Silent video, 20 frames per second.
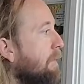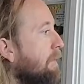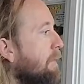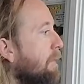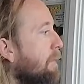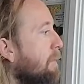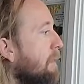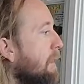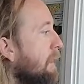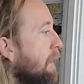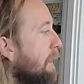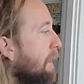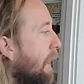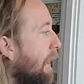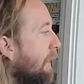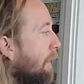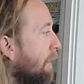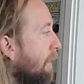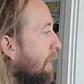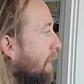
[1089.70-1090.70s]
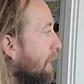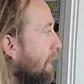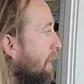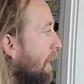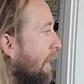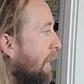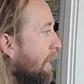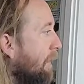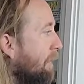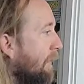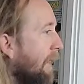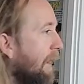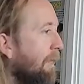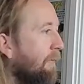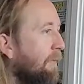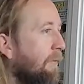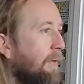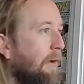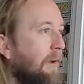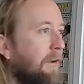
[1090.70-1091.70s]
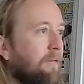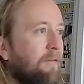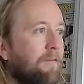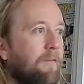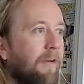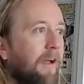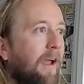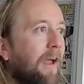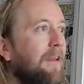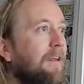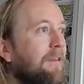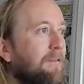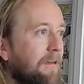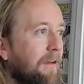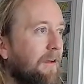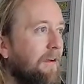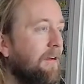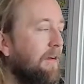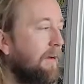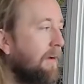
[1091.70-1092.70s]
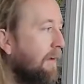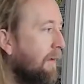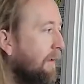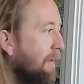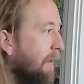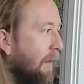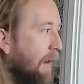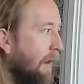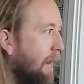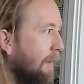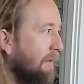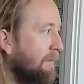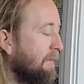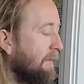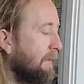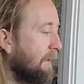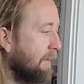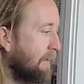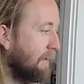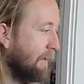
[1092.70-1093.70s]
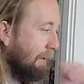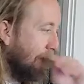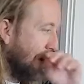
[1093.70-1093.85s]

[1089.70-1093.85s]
me, I don't really care if I have credit for anything, honestly.